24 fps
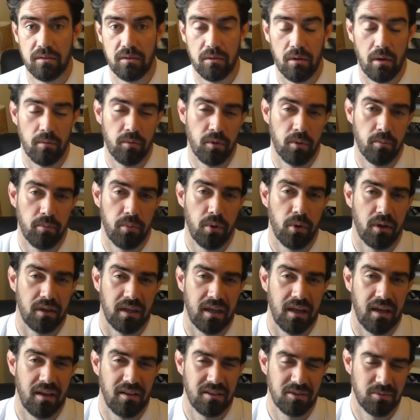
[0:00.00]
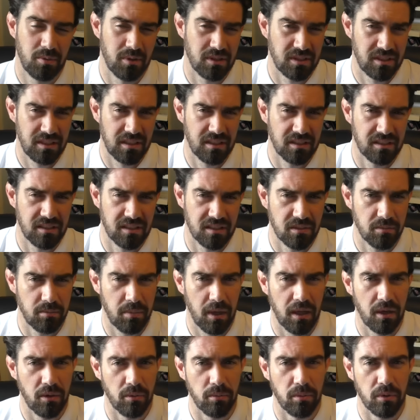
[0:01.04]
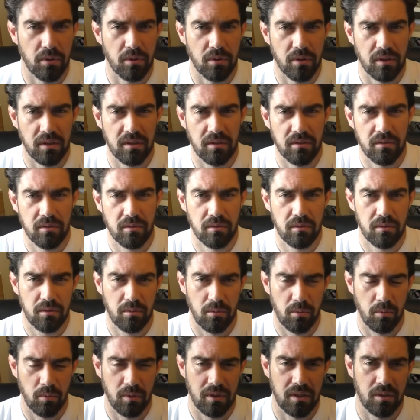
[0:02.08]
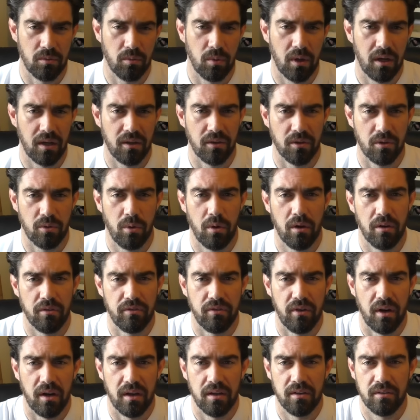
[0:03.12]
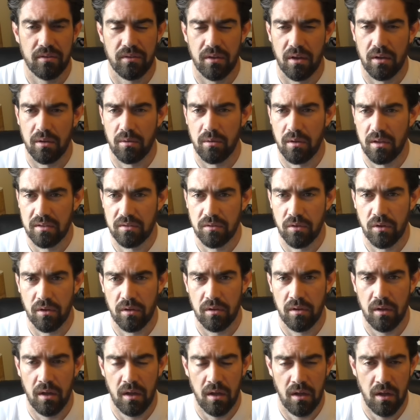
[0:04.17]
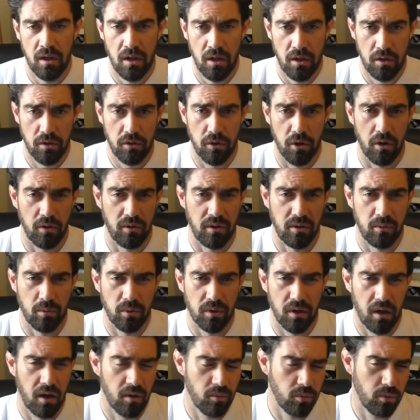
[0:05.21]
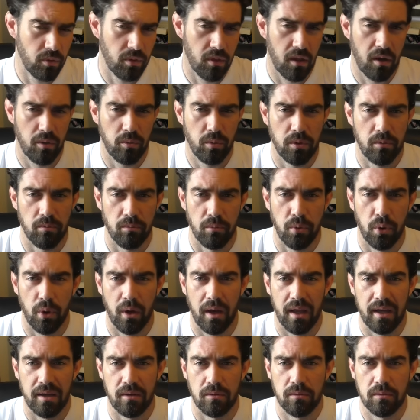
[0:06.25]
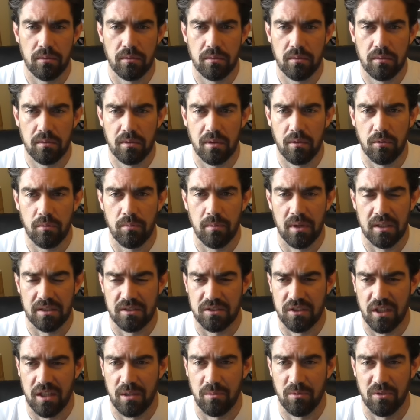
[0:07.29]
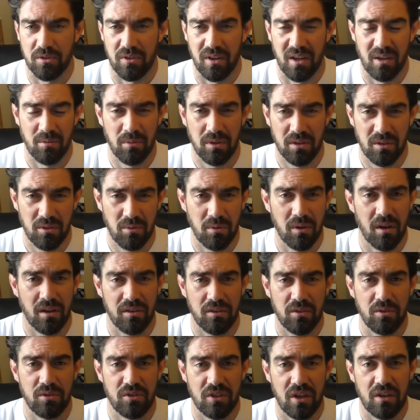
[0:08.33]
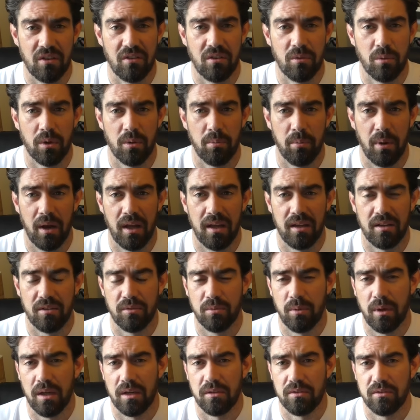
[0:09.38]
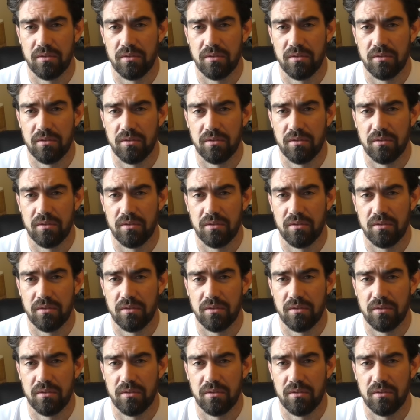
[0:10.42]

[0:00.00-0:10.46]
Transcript: I'm not pulling out, especially as it's a better ball, and we did well in the qualifier, so it's not only would I wouldn't pull out, it would mess James around, but I do genuinely want to play as well.